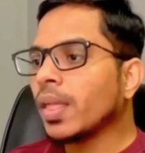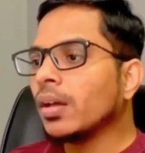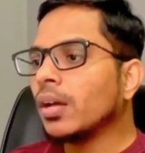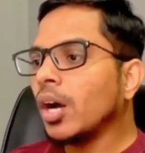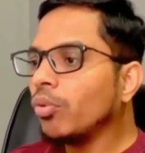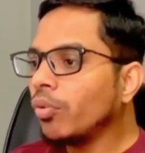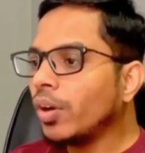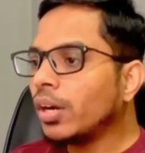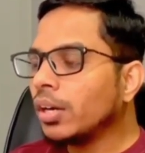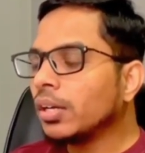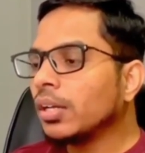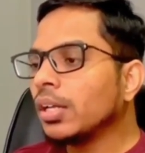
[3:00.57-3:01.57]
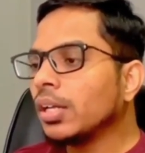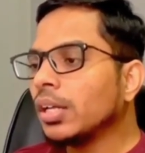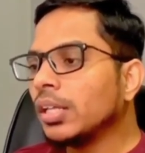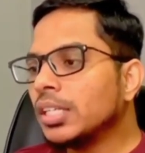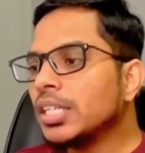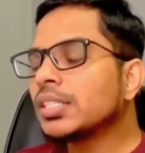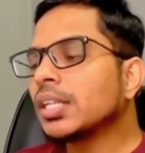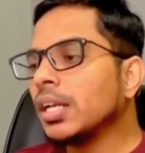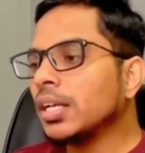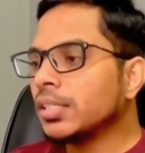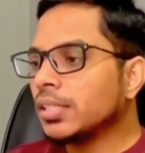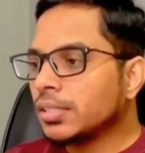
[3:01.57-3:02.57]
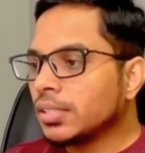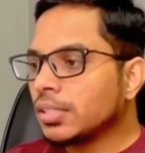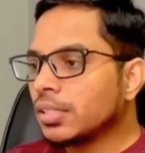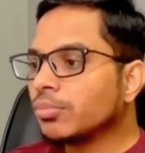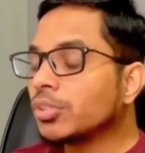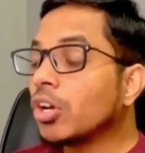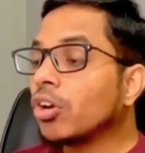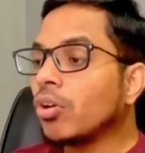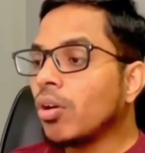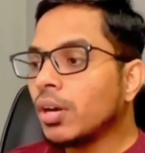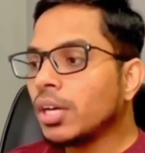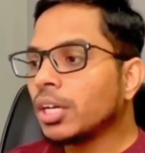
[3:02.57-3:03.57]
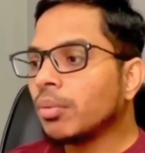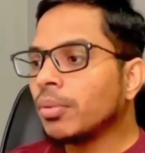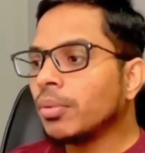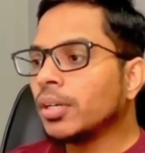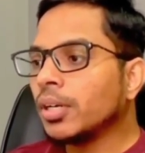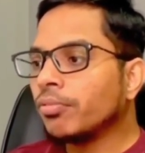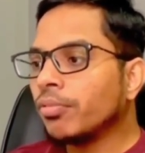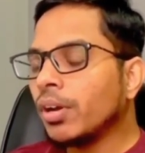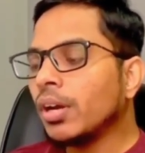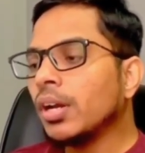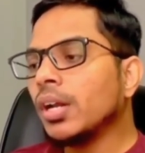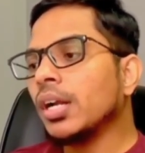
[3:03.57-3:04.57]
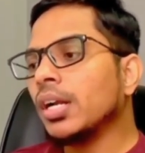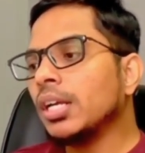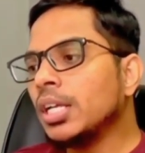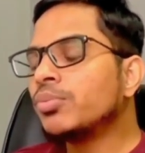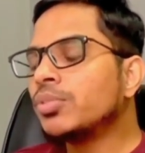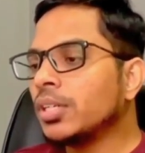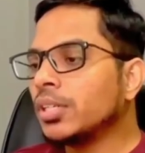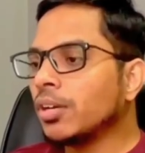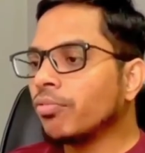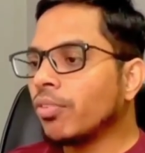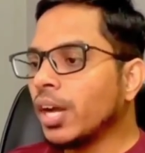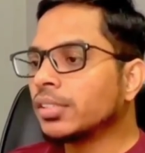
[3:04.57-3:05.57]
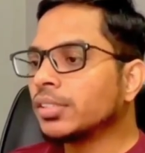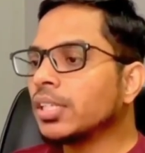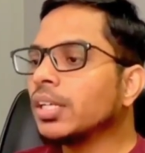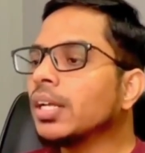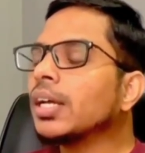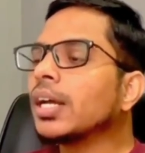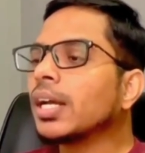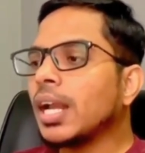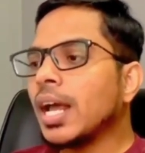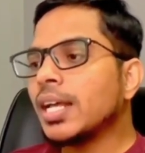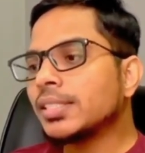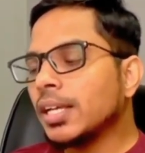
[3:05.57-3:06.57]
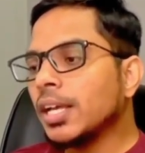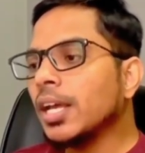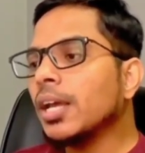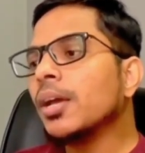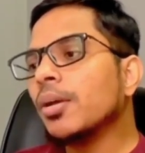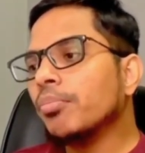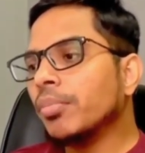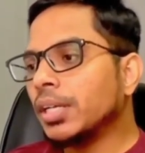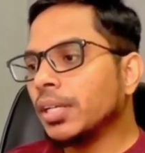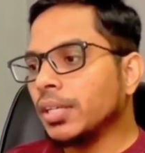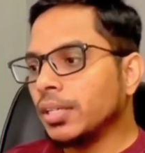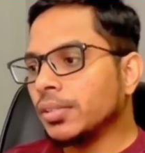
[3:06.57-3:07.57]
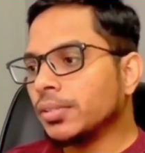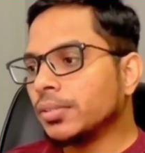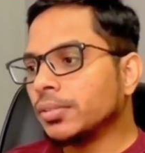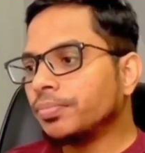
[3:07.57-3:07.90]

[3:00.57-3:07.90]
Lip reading: However, these Cleanagent systems are not recommended for deep-seated fires in Class A materials.